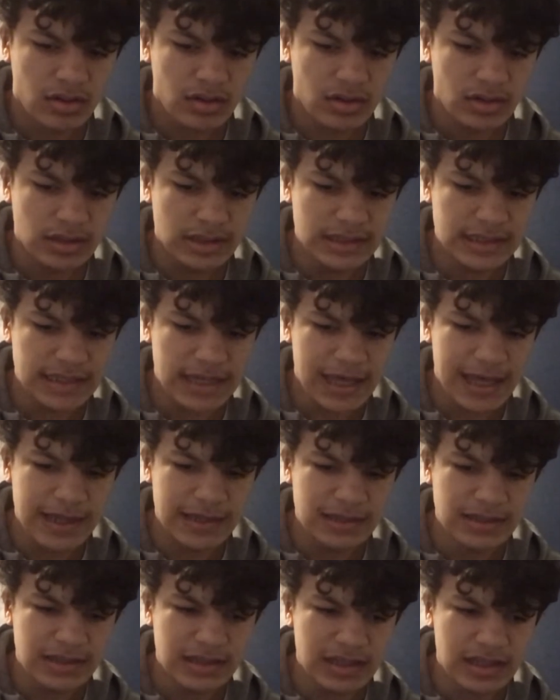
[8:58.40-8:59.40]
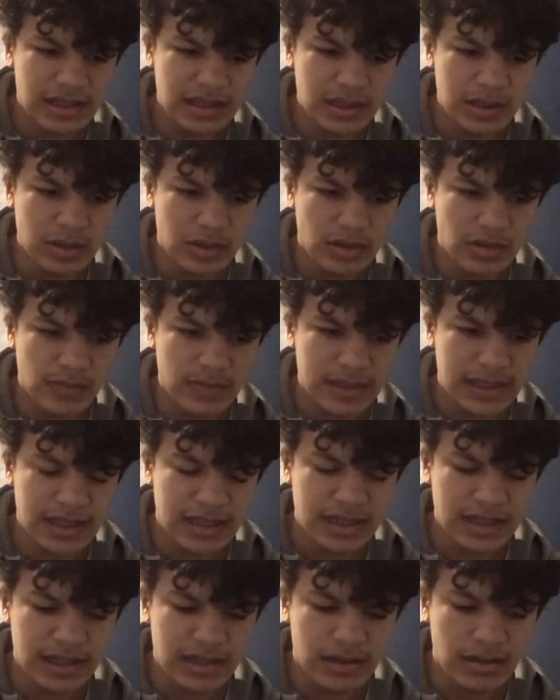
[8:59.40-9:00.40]
the ending is the
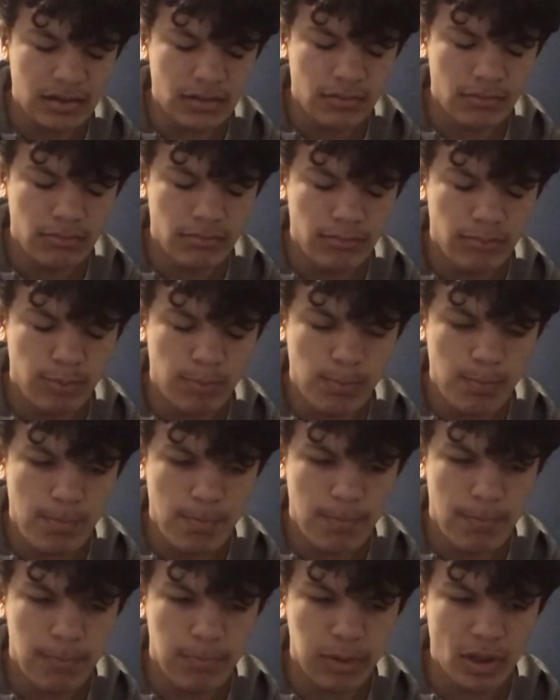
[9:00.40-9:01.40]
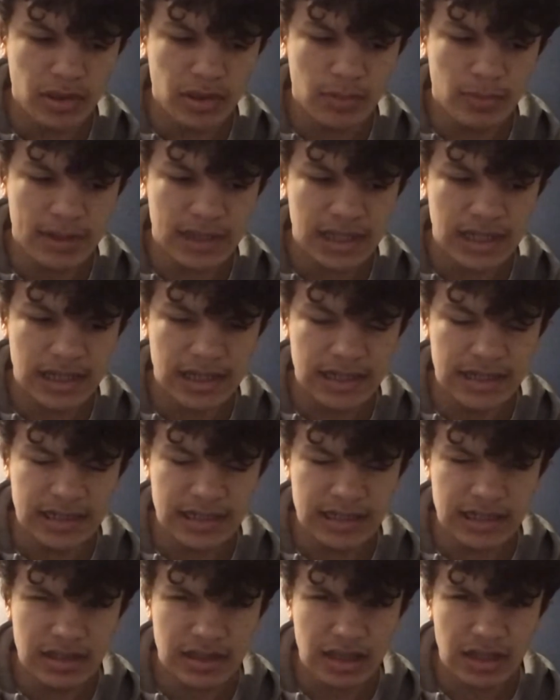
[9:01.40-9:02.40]
beginning, but the beginning
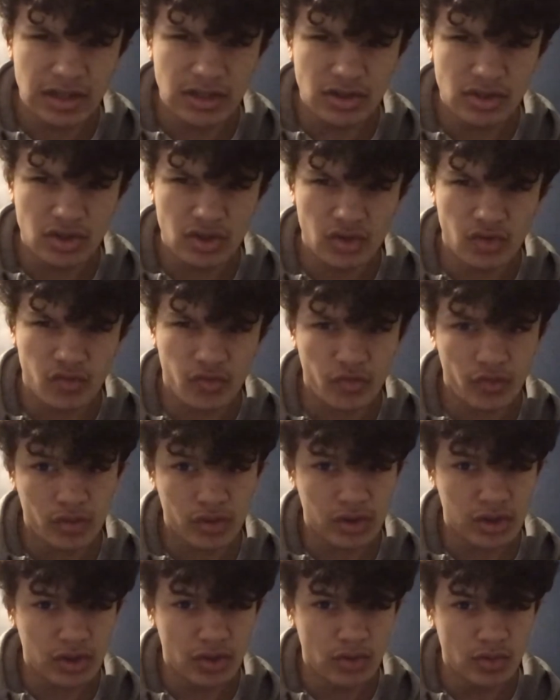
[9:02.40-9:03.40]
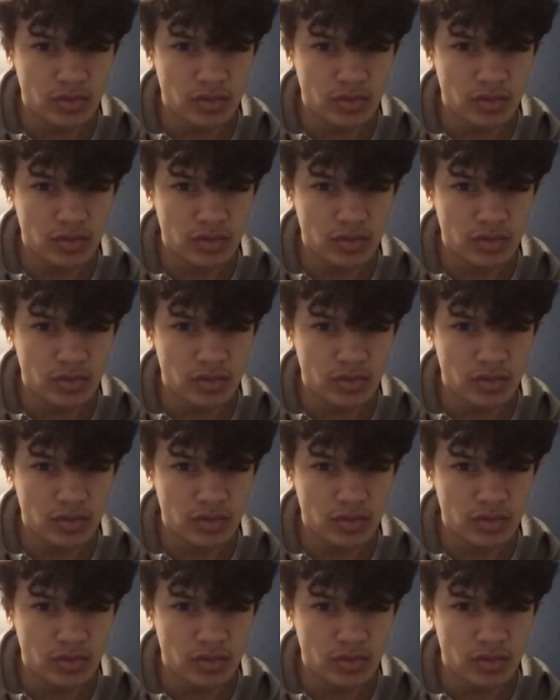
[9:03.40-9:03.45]
leads into the Chronico